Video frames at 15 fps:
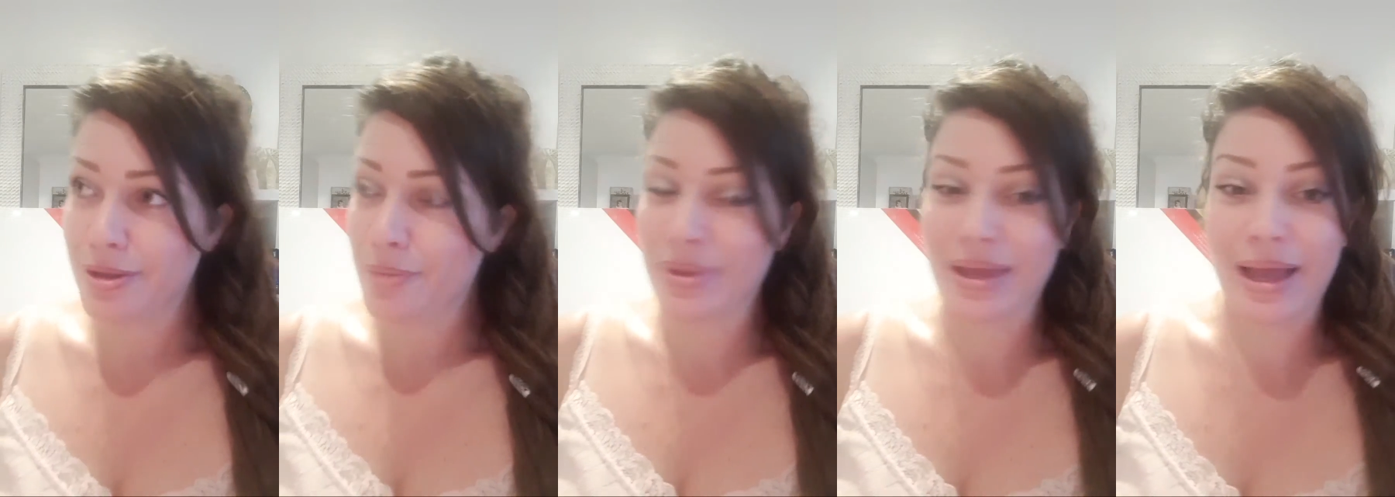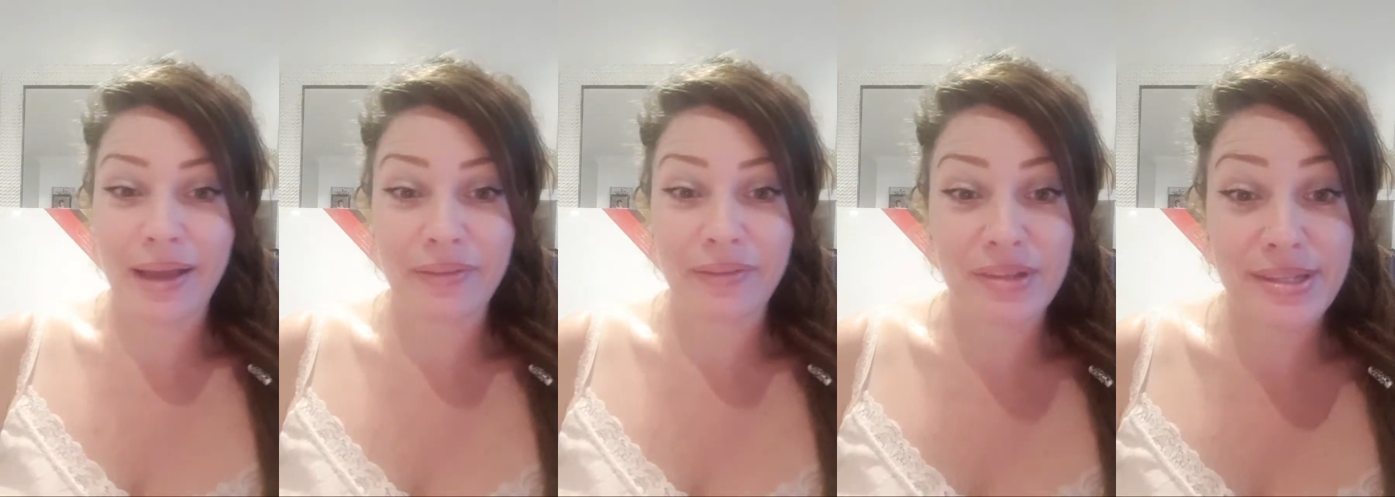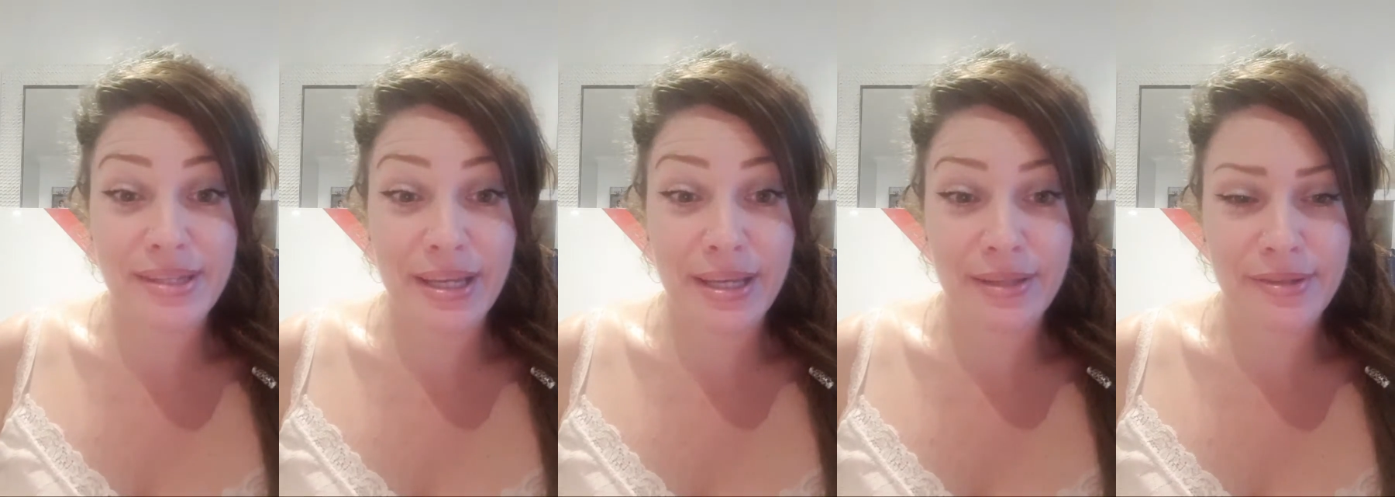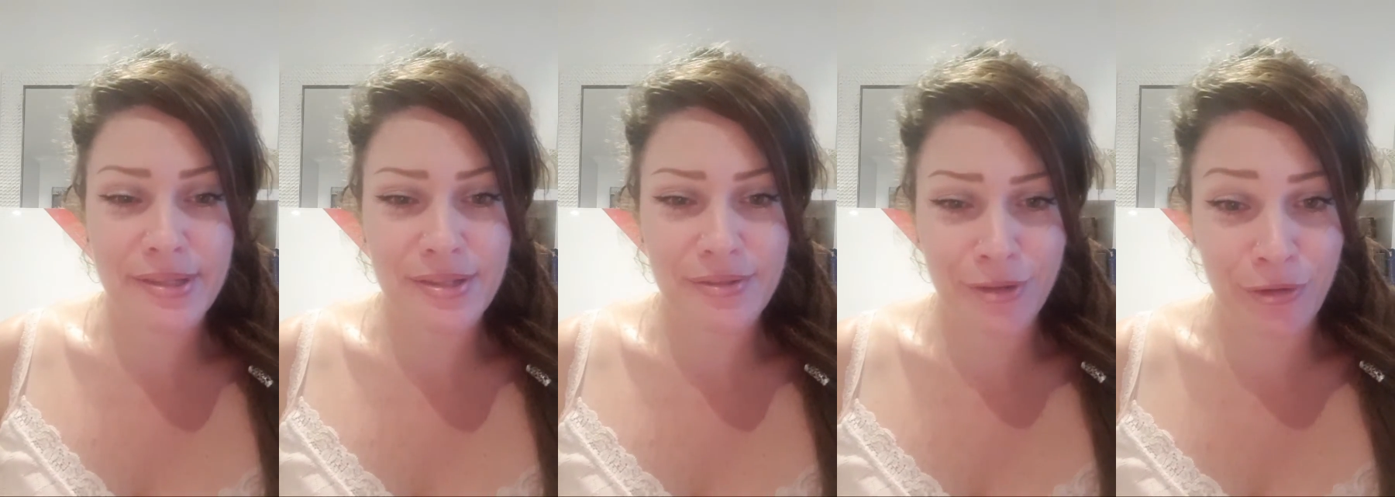behind the
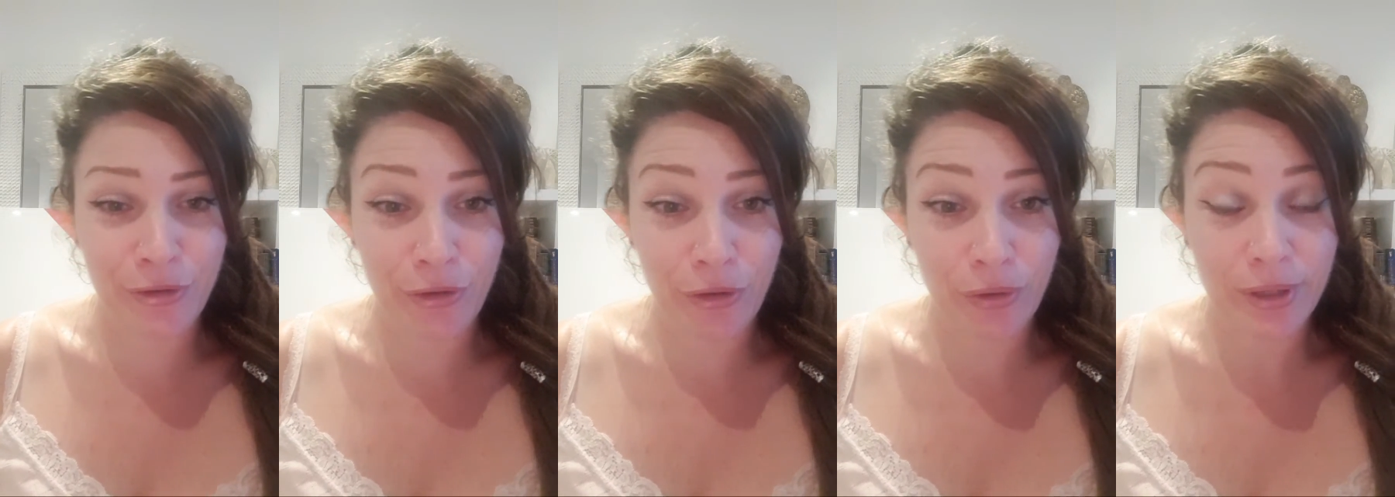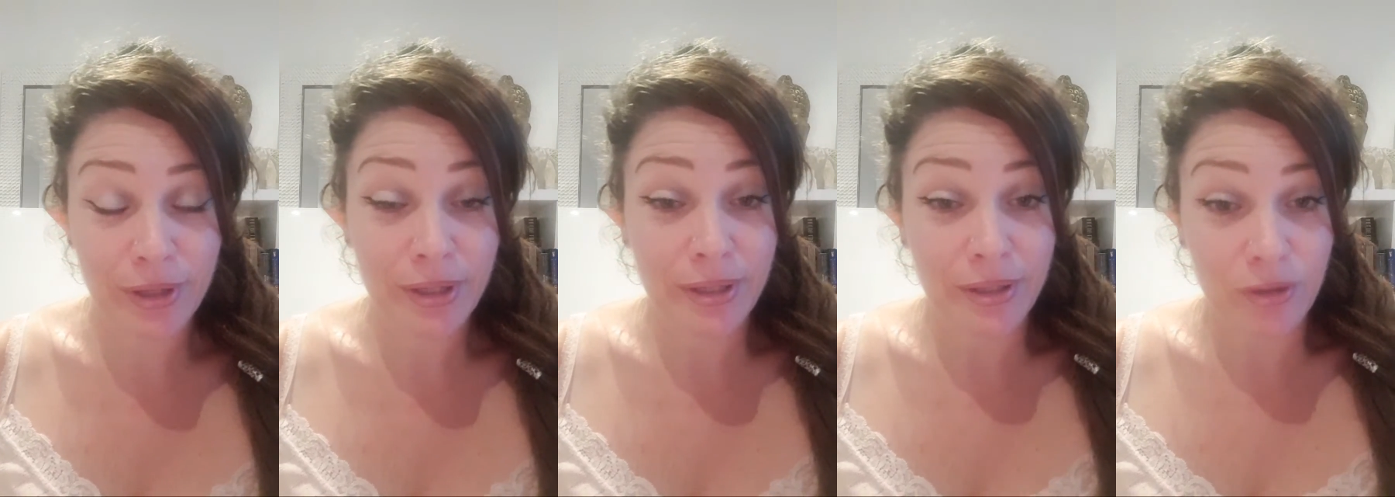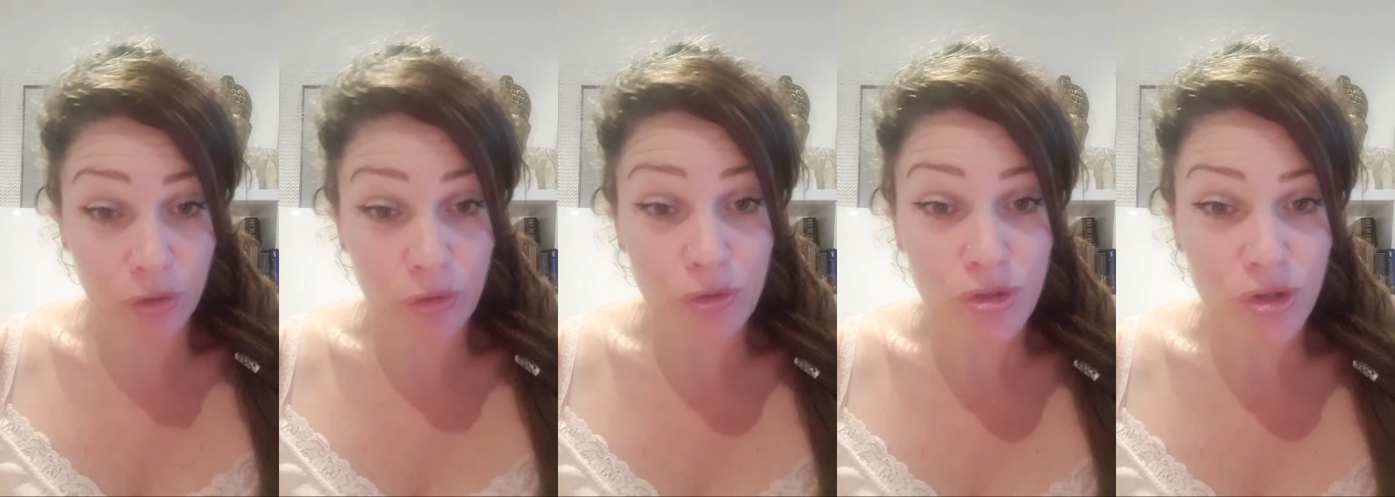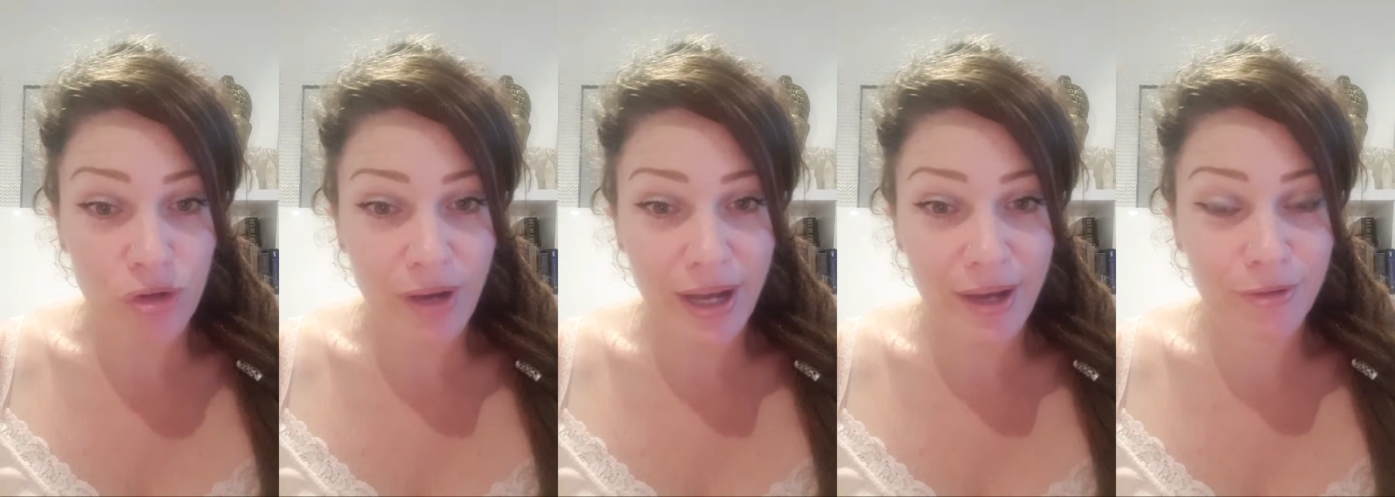scenes or
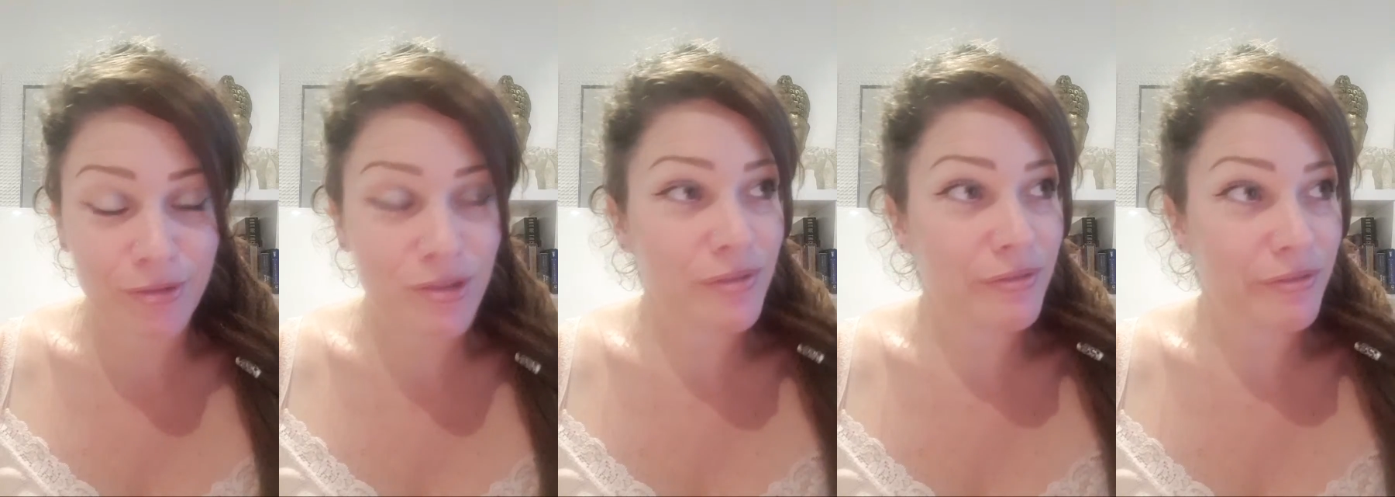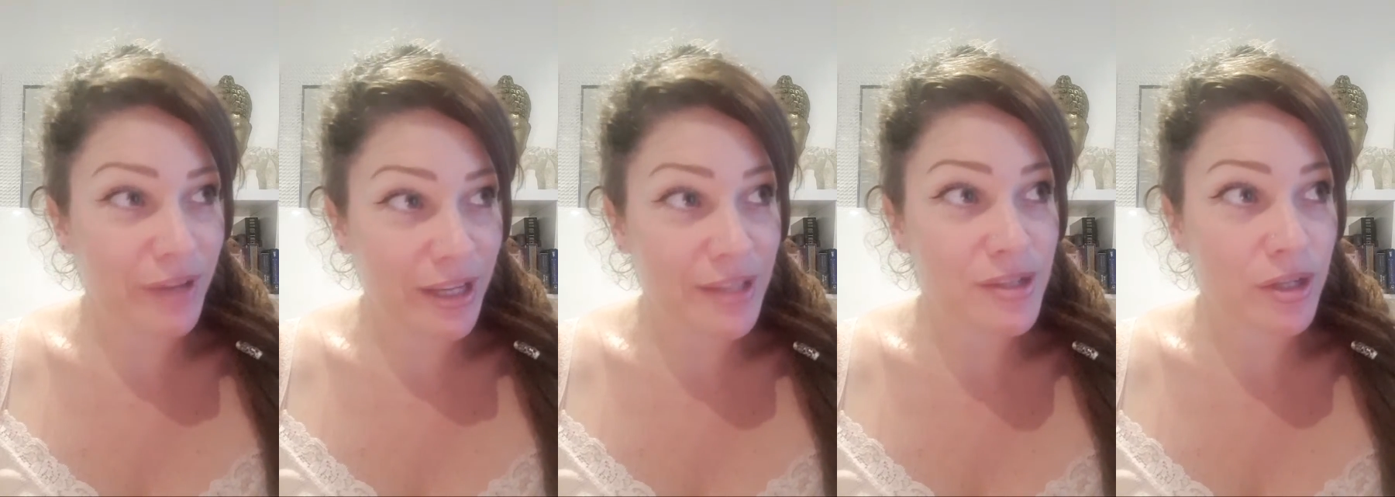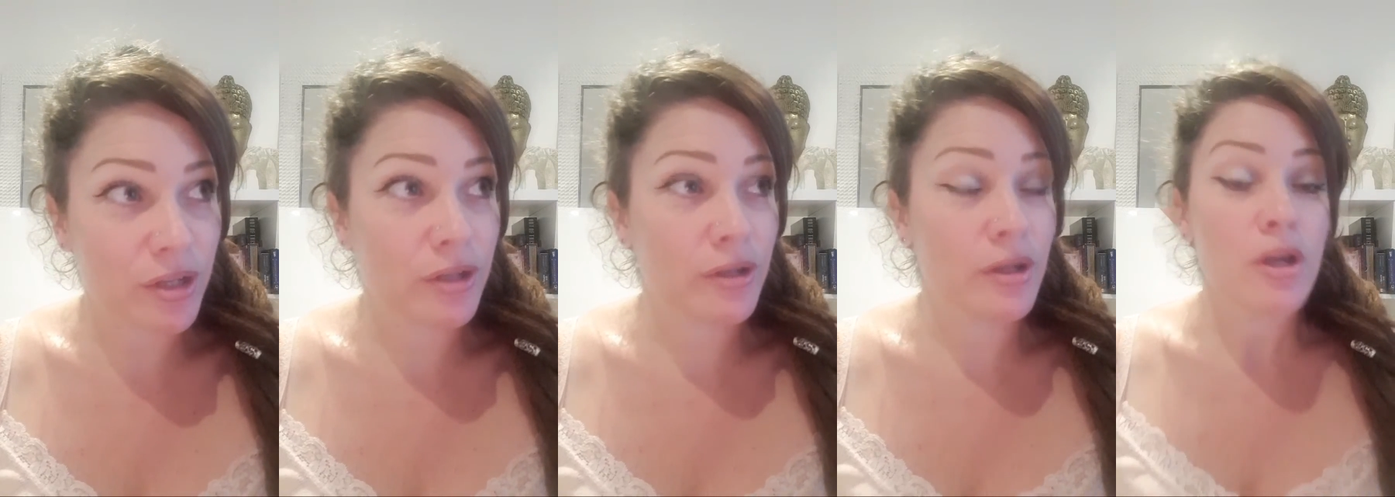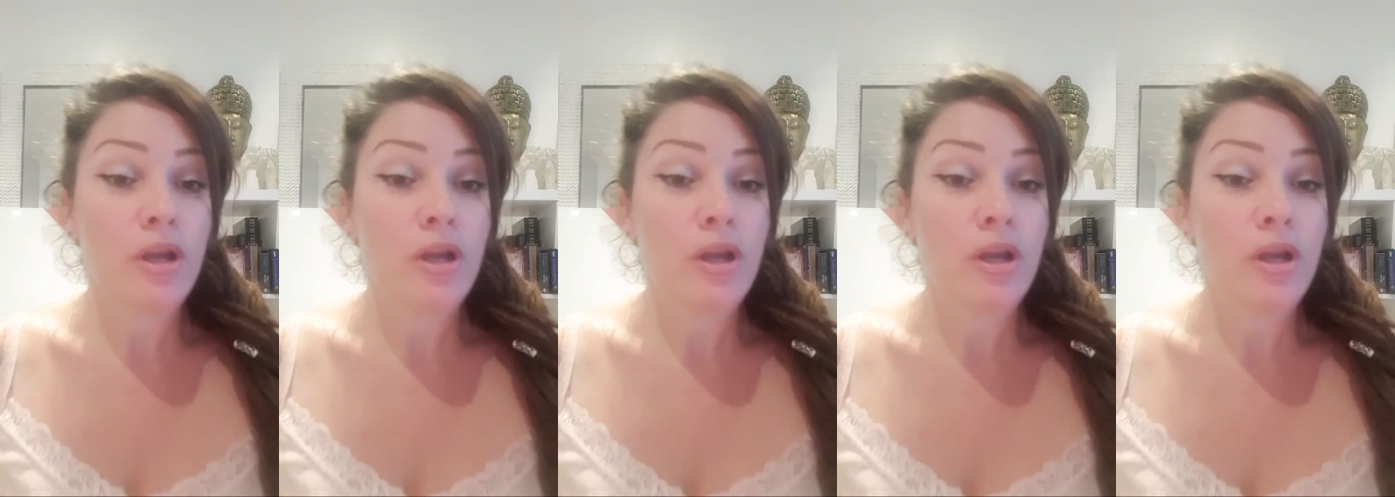underground, Vatican.